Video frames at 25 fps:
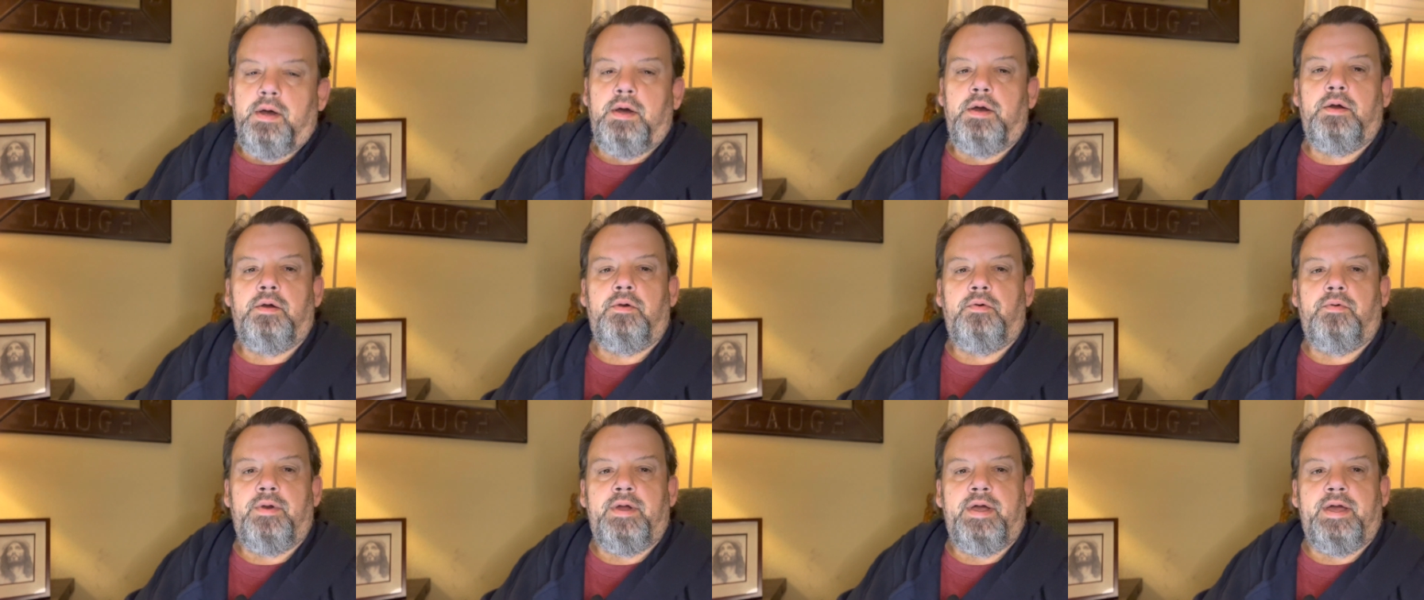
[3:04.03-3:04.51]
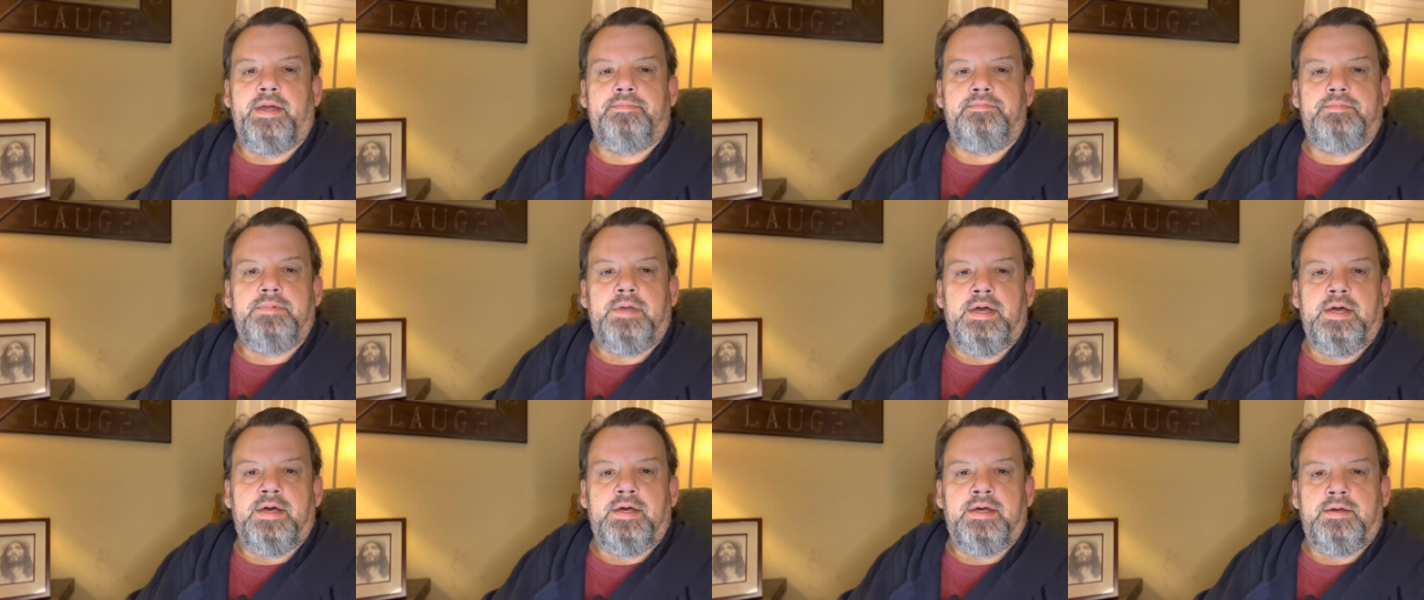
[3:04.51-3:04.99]
All right.
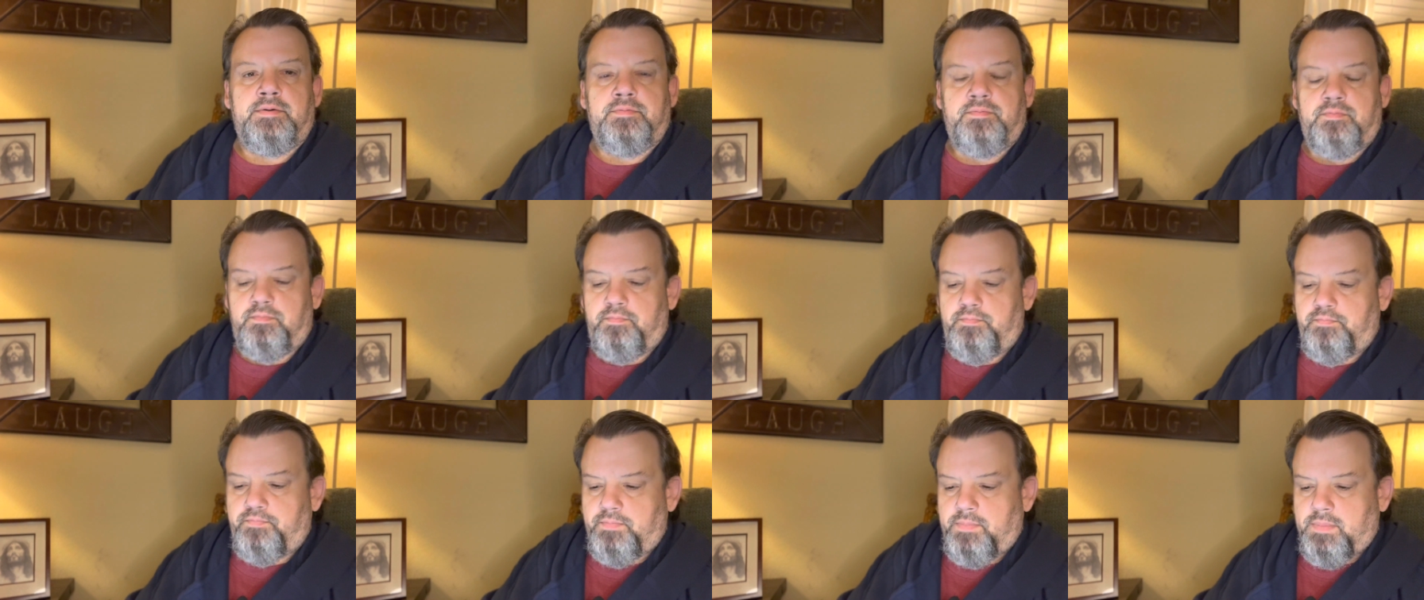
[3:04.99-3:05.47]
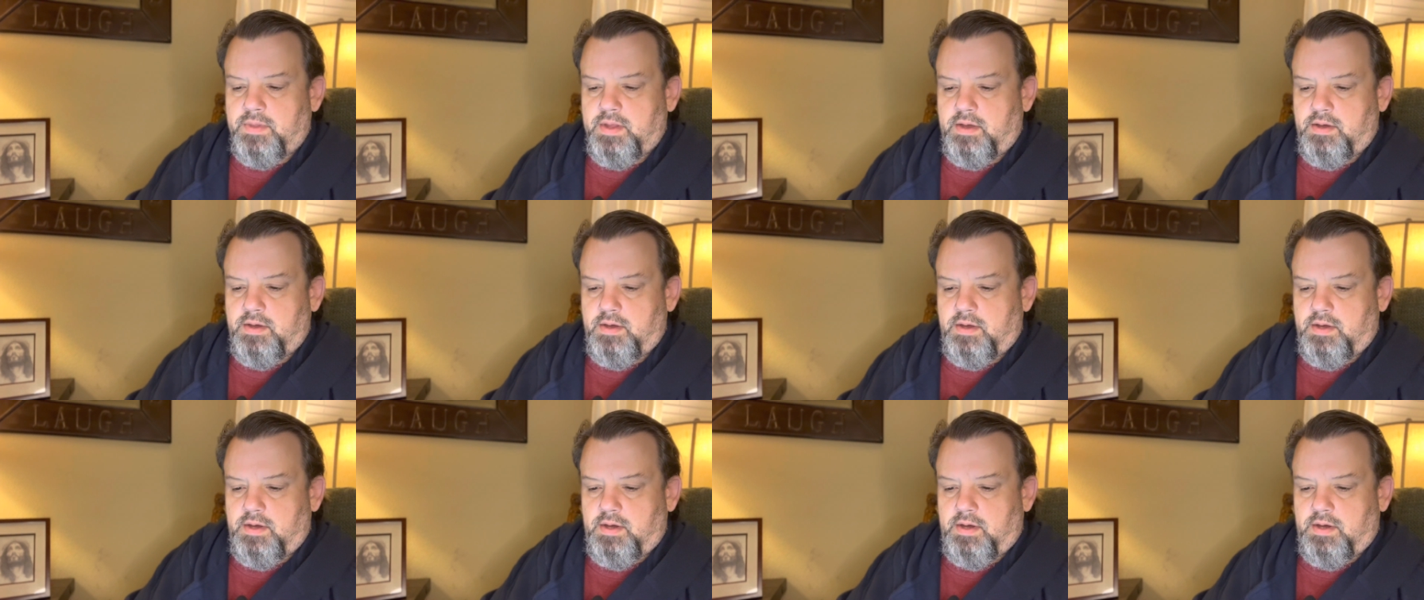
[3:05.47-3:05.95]
Uh,
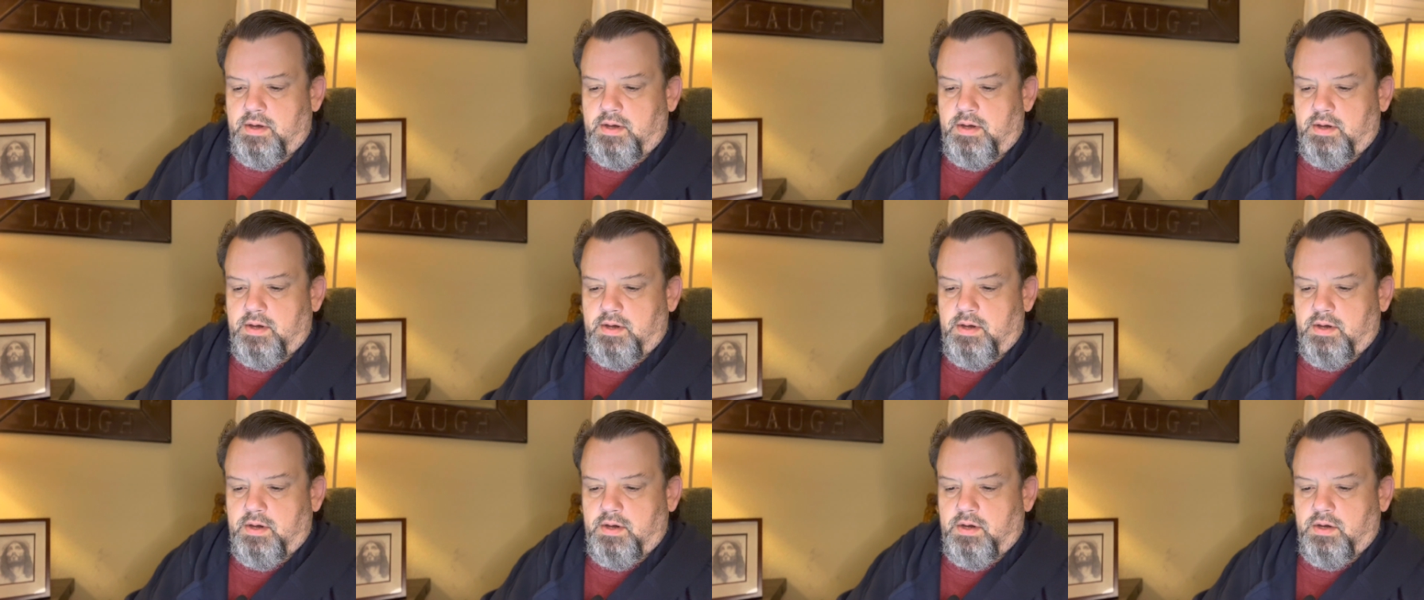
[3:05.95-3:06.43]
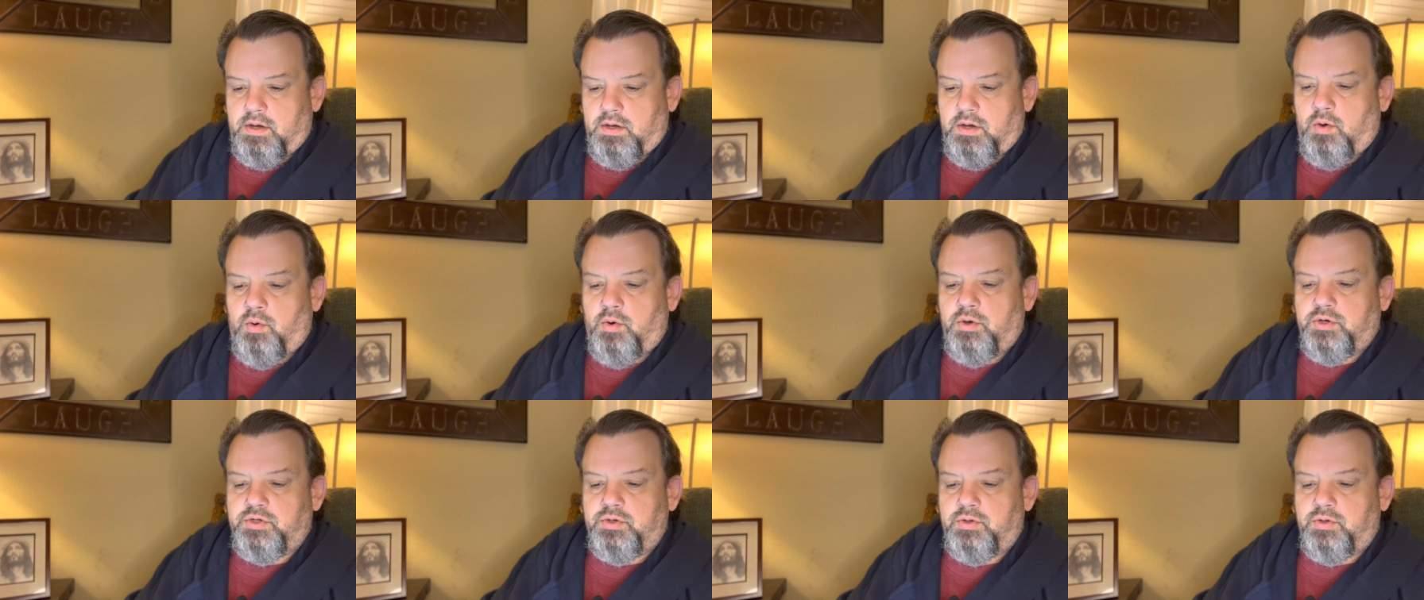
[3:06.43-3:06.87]
going